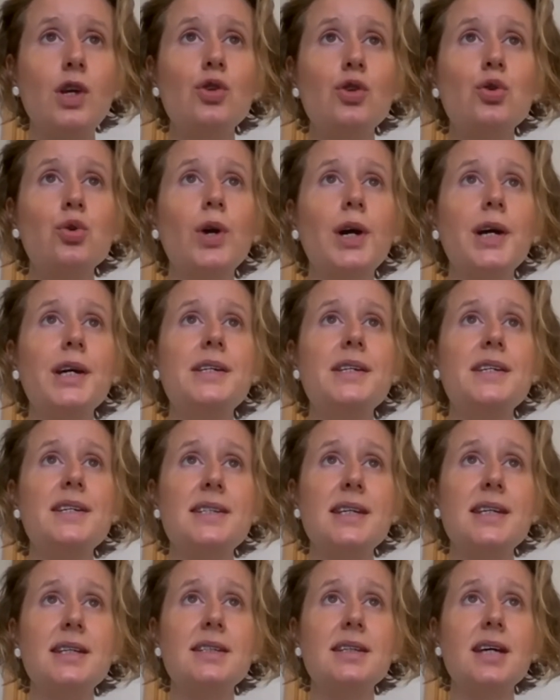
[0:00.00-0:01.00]
try to
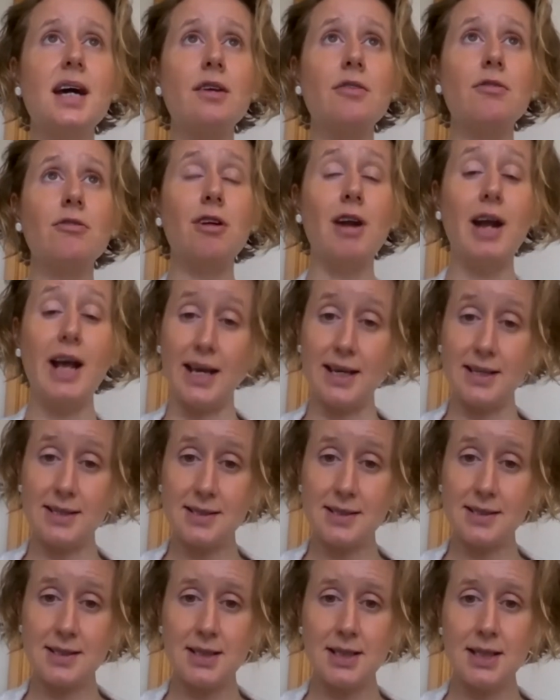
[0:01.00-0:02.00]
sit and
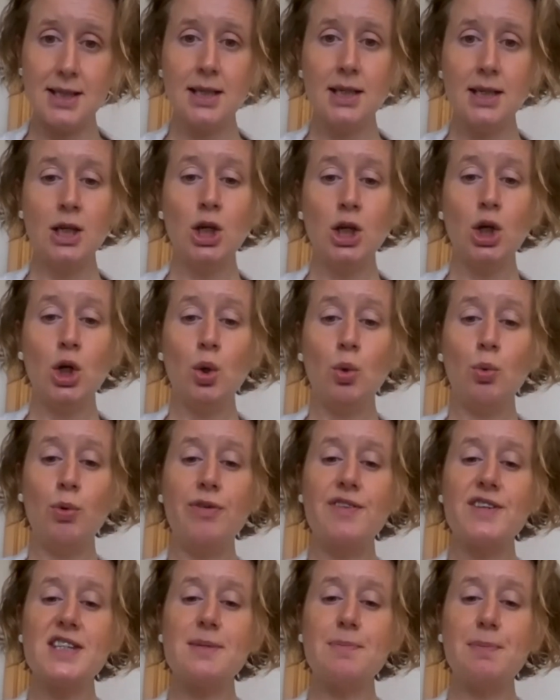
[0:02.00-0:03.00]
rest
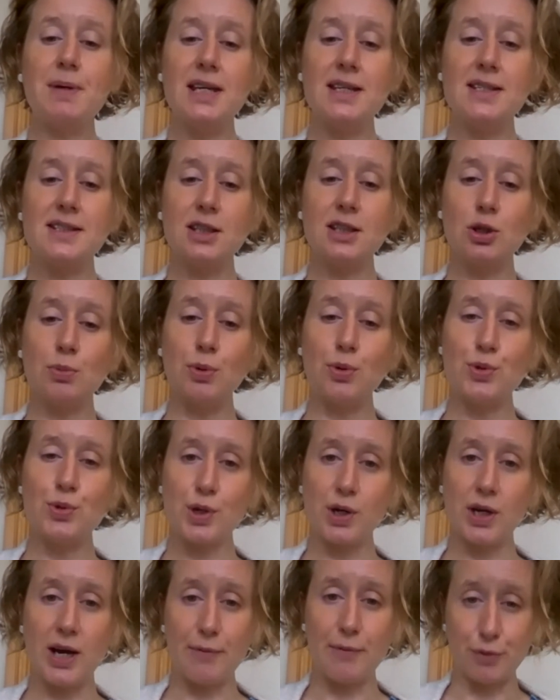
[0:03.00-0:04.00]
with the space that you're most
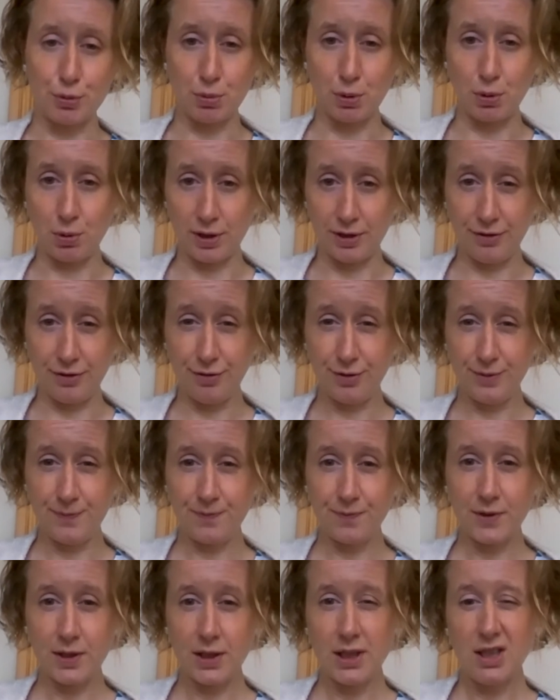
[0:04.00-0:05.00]
uncomfortable with.
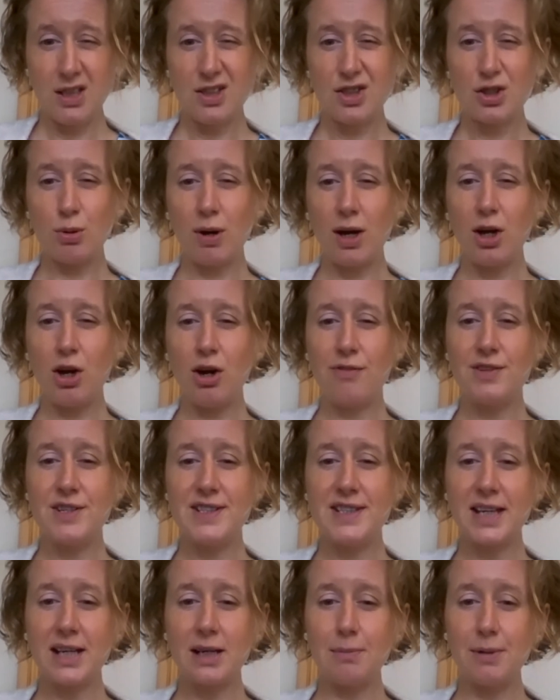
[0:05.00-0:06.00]
So I often
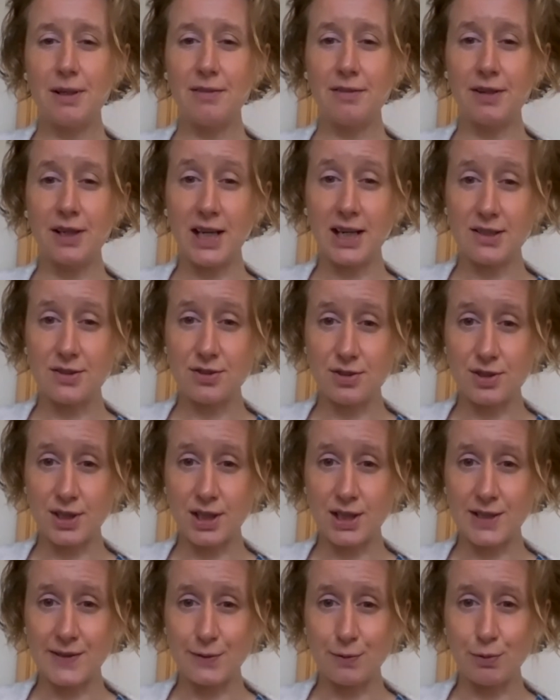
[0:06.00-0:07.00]
set a bit of an
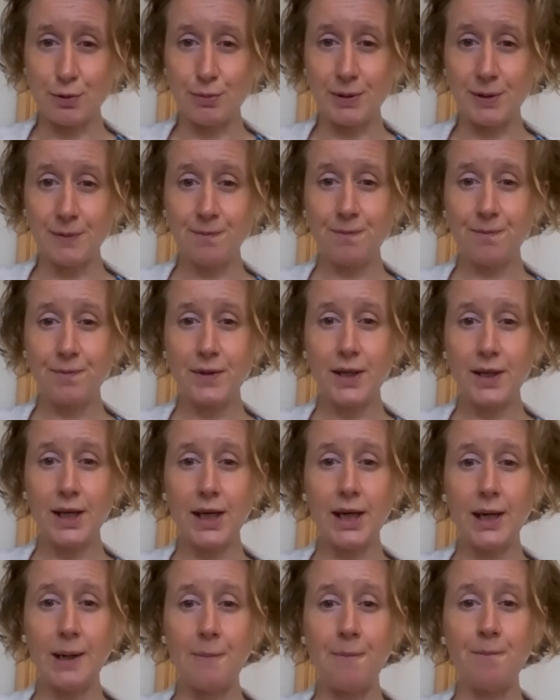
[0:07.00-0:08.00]
exercise for women
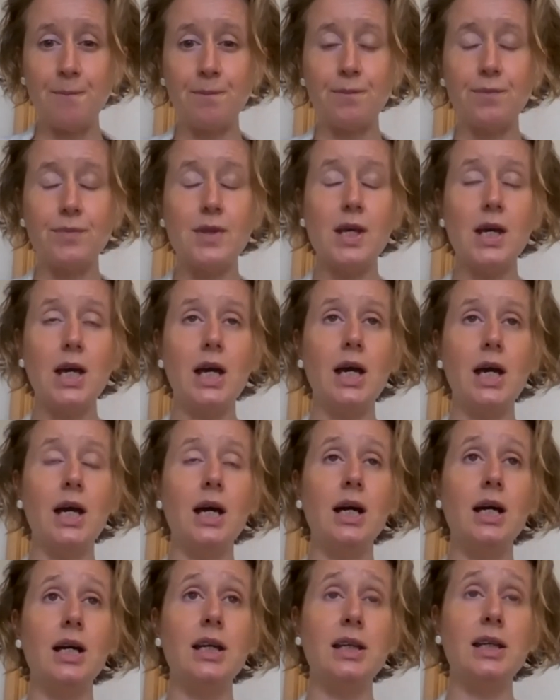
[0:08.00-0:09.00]
in
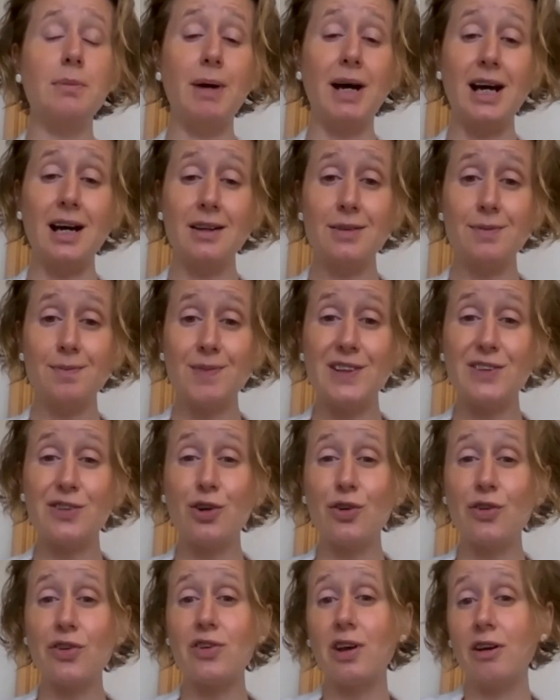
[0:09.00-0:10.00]
the bath. It's
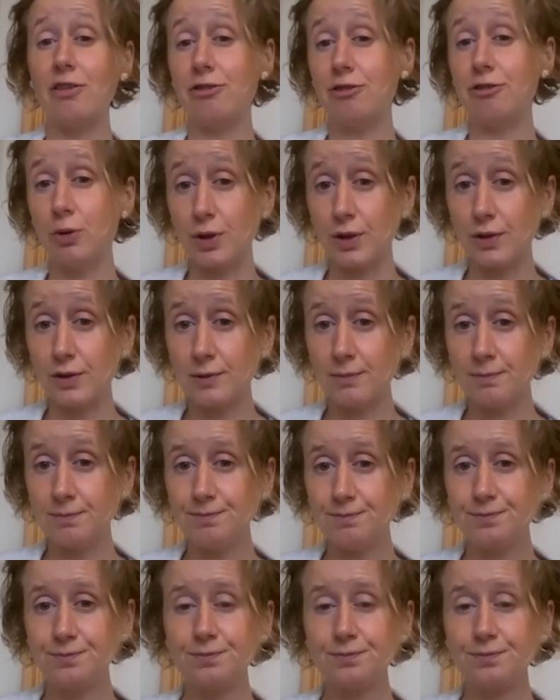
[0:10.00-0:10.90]
called self-focus.